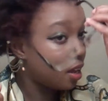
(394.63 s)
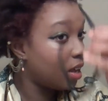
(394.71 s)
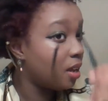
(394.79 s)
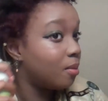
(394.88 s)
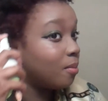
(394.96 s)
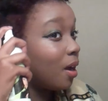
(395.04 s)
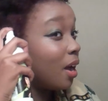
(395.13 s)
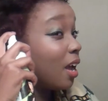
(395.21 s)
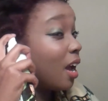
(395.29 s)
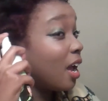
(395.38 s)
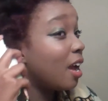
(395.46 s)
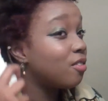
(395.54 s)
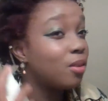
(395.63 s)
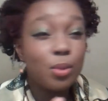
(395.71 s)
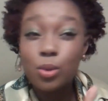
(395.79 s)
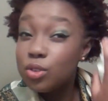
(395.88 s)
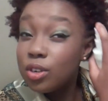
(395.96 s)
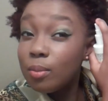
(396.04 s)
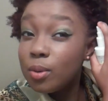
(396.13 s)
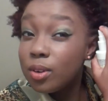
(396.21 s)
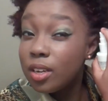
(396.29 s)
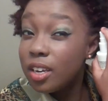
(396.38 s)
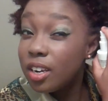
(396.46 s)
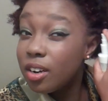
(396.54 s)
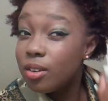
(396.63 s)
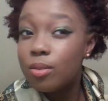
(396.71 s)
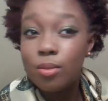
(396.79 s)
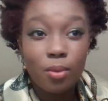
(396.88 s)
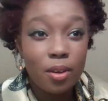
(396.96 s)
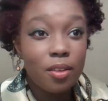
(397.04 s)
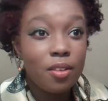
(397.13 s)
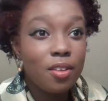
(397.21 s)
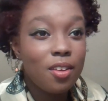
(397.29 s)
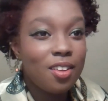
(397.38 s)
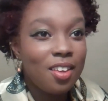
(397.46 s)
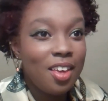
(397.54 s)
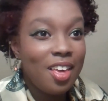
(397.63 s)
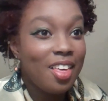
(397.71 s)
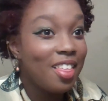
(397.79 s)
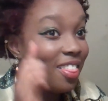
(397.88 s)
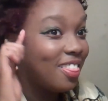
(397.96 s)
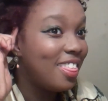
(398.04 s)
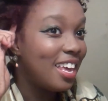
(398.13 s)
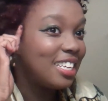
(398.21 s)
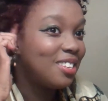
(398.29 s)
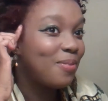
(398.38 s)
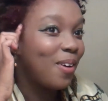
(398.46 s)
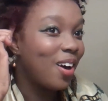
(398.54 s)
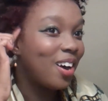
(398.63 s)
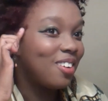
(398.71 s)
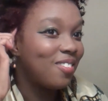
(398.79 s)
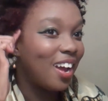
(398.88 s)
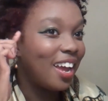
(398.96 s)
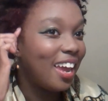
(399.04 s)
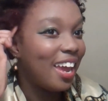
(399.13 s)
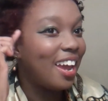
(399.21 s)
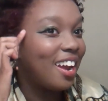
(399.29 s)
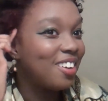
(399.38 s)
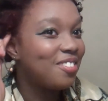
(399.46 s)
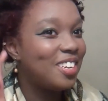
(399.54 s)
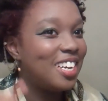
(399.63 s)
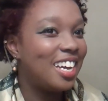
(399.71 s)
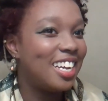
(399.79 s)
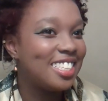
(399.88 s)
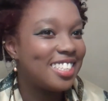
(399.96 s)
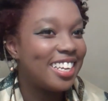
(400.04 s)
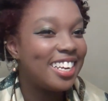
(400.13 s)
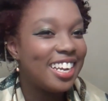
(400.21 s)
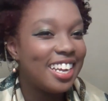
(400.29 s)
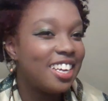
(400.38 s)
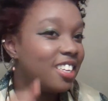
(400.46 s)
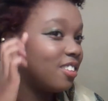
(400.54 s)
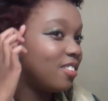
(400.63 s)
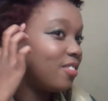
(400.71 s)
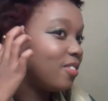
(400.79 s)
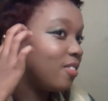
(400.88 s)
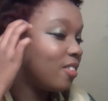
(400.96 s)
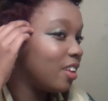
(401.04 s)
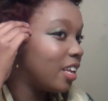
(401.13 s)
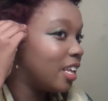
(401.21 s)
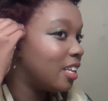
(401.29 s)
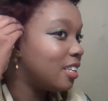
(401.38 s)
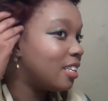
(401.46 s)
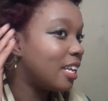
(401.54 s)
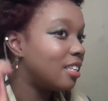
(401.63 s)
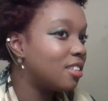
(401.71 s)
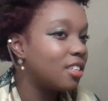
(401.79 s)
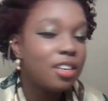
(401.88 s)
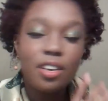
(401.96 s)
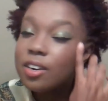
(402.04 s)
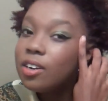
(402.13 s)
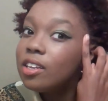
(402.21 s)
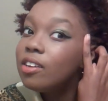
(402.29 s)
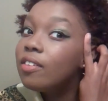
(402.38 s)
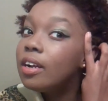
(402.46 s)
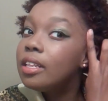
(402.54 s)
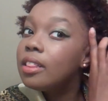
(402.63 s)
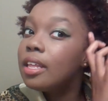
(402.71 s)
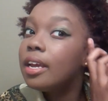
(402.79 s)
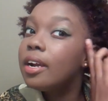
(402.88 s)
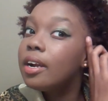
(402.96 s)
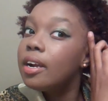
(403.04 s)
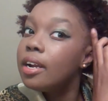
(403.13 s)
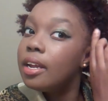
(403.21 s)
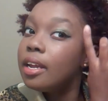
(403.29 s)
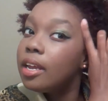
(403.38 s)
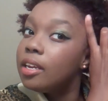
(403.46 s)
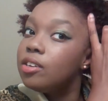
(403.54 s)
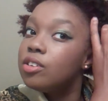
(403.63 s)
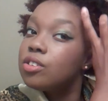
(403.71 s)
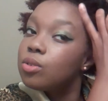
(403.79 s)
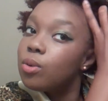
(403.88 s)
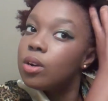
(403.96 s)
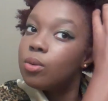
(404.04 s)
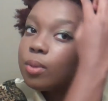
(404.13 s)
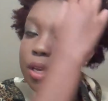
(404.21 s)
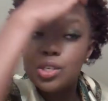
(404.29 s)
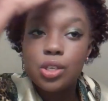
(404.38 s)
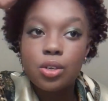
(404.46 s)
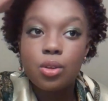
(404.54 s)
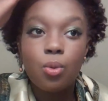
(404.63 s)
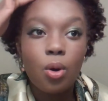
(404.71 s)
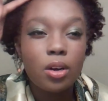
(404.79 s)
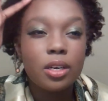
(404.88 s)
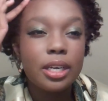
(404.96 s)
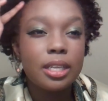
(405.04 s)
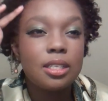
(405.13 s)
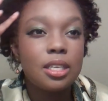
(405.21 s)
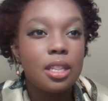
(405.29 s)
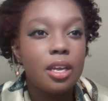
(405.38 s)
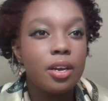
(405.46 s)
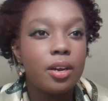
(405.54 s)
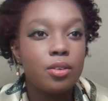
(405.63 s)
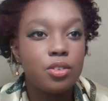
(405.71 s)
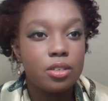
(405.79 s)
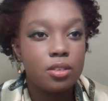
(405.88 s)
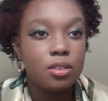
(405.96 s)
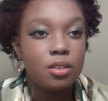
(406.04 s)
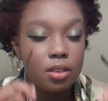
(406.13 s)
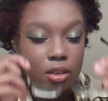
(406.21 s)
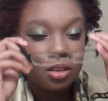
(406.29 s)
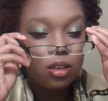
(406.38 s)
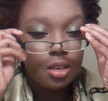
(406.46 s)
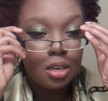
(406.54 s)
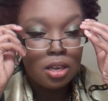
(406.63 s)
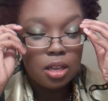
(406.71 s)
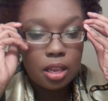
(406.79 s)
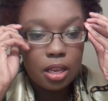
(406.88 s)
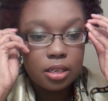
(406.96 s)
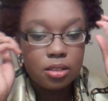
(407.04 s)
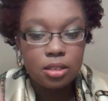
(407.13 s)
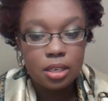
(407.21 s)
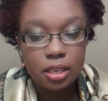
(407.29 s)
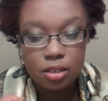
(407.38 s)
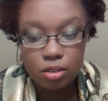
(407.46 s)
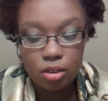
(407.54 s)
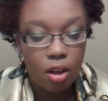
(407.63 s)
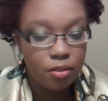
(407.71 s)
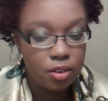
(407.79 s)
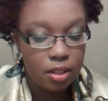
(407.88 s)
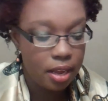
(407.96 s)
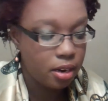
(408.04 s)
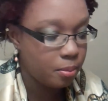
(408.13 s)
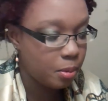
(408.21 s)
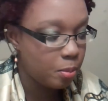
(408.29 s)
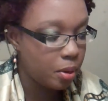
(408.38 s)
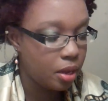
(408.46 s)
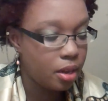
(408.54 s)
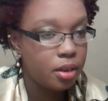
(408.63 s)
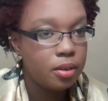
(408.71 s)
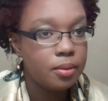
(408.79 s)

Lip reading: And I have the most trouble here with this part of my hair because it is densely curly right there, and you just want to make sure the water gets in there and just let it sit and soften that up a bit.